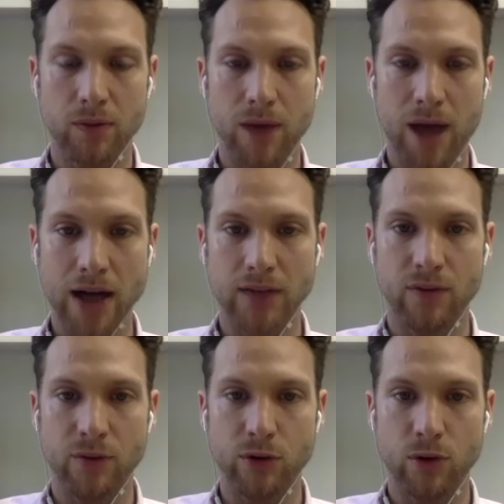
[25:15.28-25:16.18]
Active
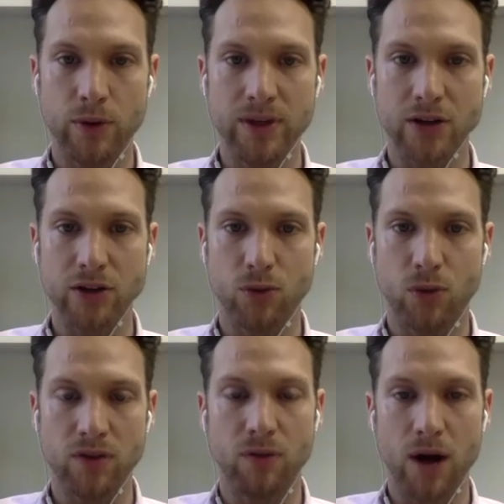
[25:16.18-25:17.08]
inventory went down to
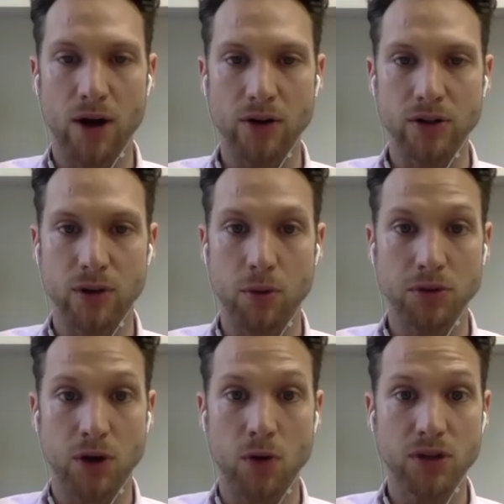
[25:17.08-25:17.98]
2,400. So it was
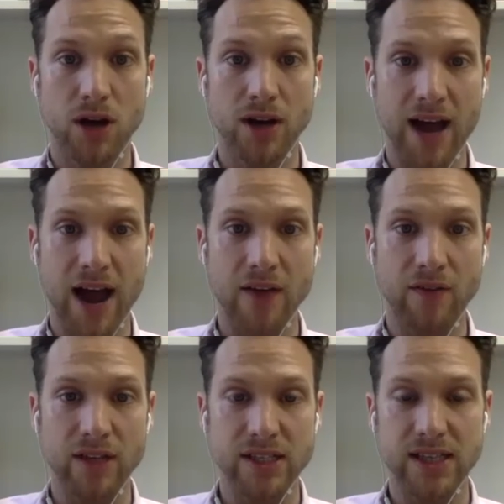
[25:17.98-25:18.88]
almost cut in half,
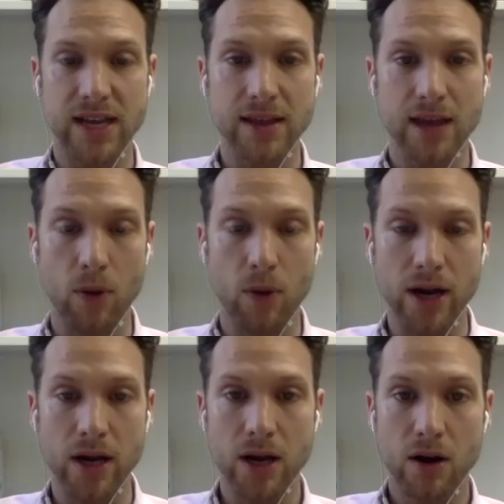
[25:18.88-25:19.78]
and it stayed that
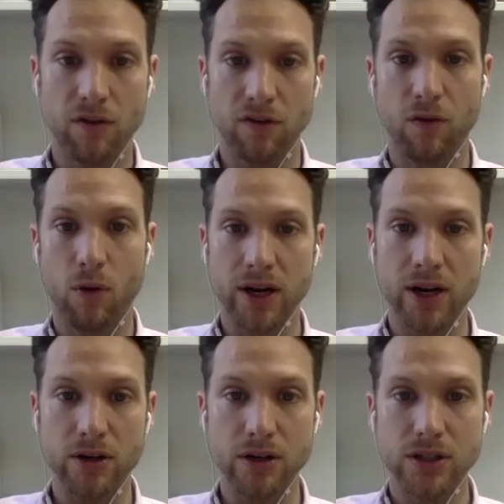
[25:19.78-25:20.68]
way for 4
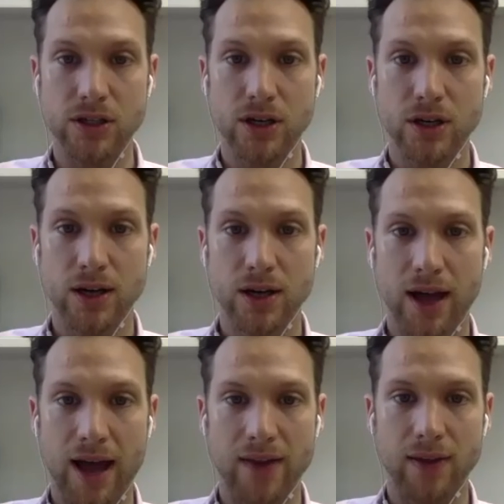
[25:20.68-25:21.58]
years.
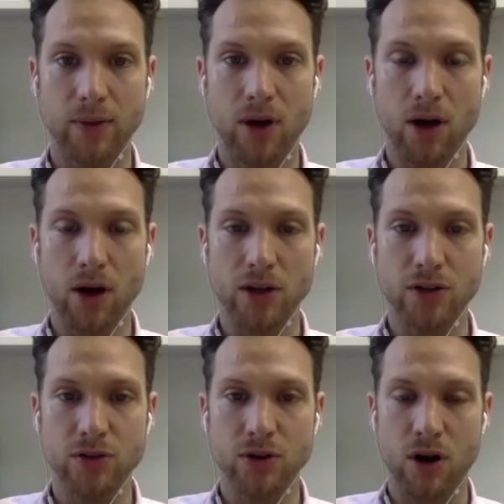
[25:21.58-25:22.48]
And I think we all got
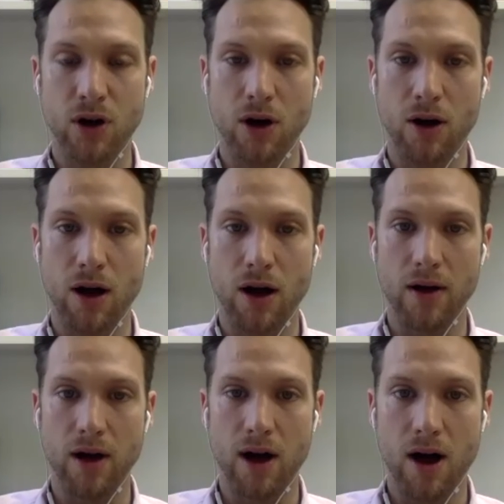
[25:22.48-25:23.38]
used to
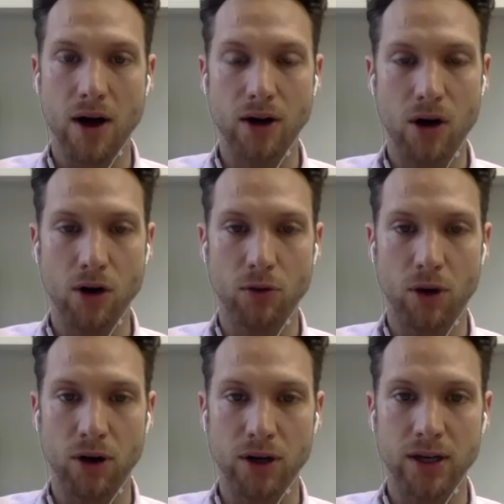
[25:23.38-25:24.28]
a hot condo
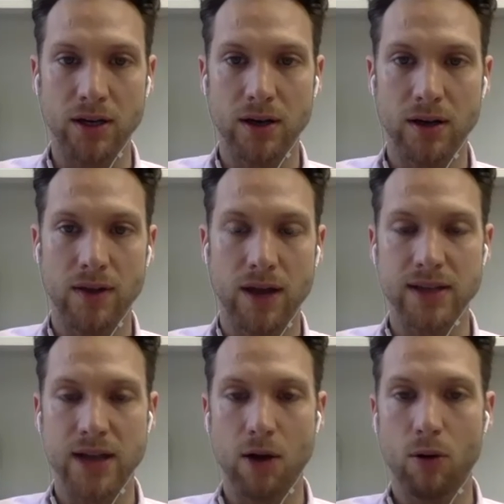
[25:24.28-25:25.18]
market that is
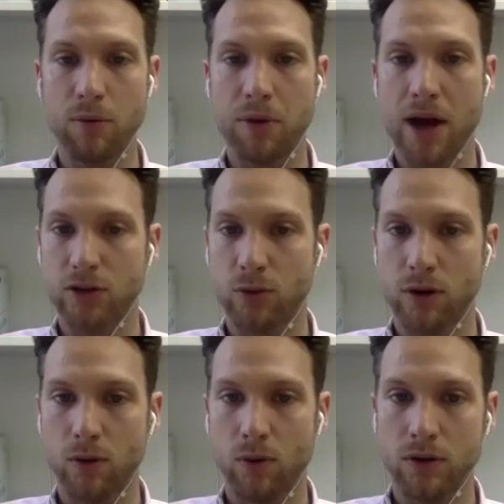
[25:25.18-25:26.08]
now going back to where
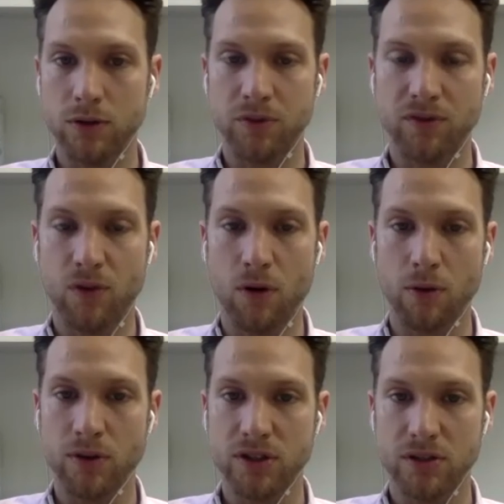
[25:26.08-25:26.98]
it was before,
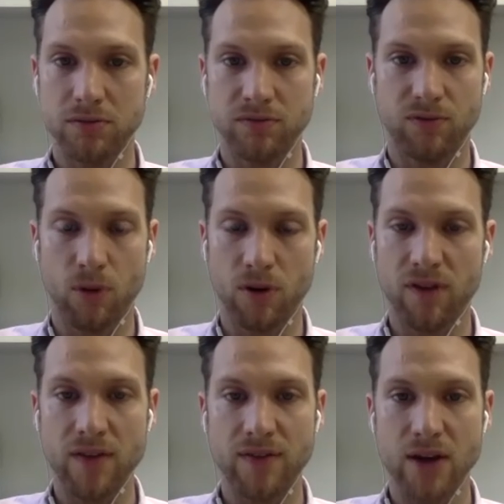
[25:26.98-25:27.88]
which is 4,000 to
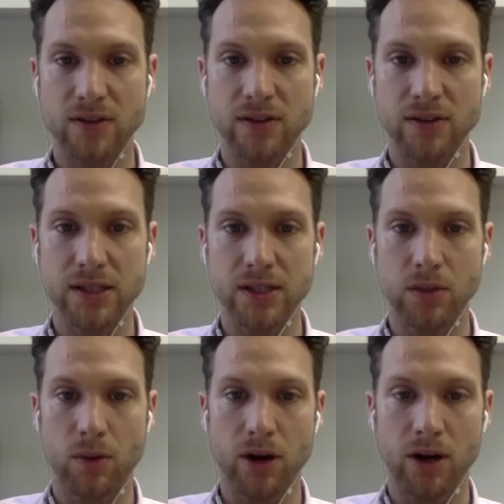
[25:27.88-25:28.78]
5,000 listings
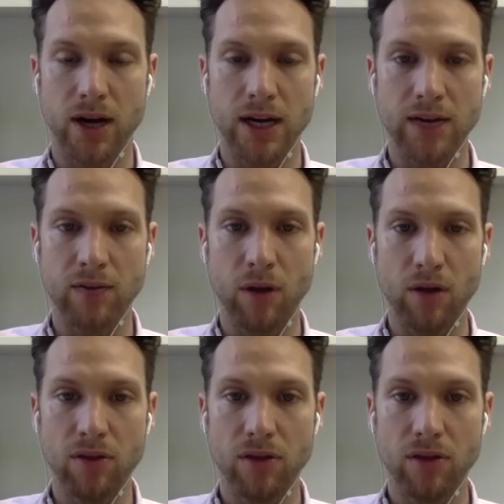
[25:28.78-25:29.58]
on the market at any given month,